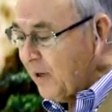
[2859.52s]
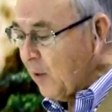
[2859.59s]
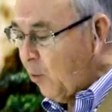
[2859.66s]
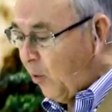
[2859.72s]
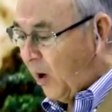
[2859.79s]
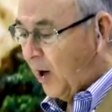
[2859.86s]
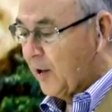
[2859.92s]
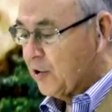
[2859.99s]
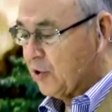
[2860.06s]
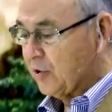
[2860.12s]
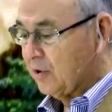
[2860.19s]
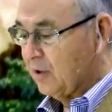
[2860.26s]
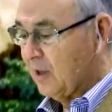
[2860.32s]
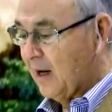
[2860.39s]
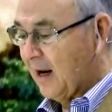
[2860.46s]
being
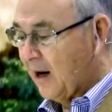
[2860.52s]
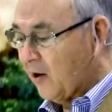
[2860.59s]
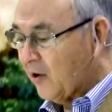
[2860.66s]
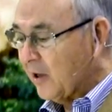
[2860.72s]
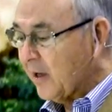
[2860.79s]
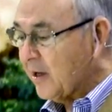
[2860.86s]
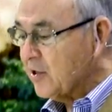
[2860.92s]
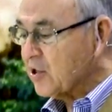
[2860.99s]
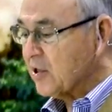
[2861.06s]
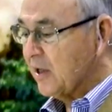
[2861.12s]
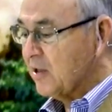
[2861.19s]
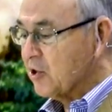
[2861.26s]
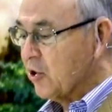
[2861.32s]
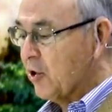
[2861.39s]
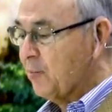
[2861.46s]
washed, Aaron and his
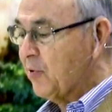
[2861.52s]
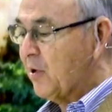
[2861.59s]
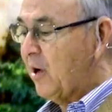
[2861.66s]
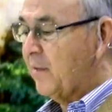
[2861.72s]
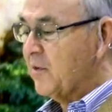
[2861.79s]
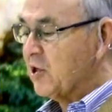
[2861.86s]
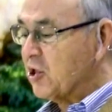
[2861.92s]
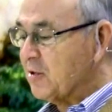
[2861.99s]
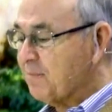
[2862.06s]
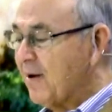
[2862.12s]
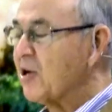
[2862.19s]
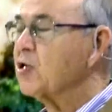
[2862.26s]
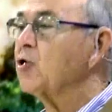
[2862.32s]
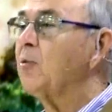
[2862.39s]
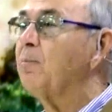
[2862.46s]
sons are to put on the
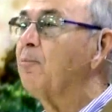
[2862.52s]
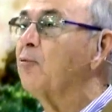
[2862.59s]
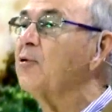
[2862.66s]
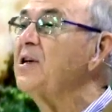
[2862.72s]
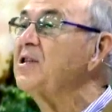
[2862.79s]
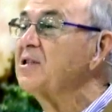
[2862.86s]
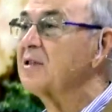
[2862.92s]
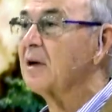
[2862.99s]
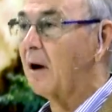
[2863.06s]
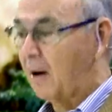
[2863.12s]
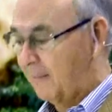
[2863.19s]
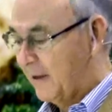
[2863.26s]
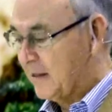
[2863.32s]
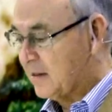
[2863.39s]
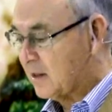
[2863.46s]
special priest's
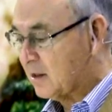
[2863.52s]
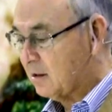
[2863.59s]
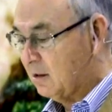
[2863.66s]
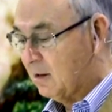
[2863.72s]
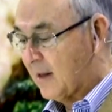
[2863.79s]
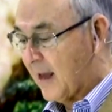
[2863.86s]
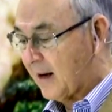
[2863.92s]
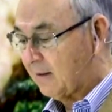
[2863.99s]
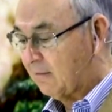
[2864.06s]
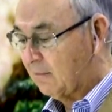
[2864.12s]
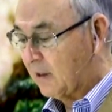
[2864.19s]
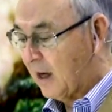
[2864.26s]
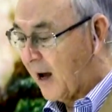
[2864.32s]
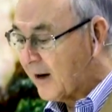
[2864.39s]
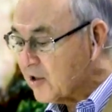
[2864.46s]
garments
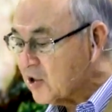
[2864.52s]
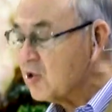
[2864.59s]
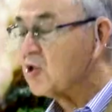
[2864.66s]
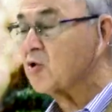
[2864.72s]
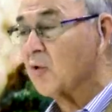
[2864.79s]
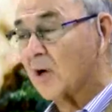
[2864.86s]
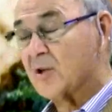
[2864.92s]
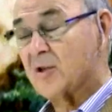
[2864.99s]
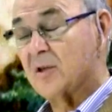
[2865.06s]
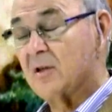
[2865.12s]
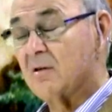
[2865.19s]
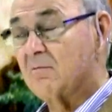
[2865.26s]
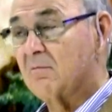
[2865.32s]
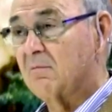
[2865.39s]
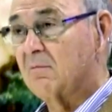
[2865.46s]
that God has
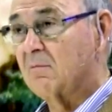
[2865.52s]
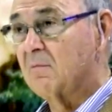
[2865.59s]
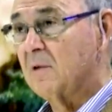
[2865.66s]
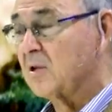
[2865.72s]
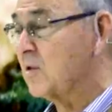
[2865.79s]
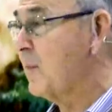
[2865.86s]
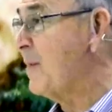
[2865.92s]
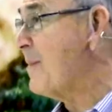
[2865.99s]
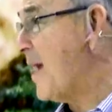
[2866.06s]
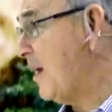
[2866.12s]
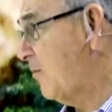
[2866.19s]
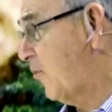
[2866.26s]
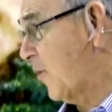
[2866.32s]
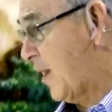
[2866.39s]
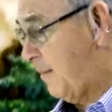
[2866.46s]
instructed is to be
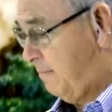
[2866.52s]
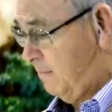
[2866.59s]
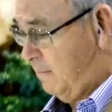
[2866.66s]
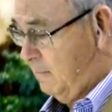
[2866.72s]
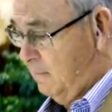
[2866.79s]
made for them.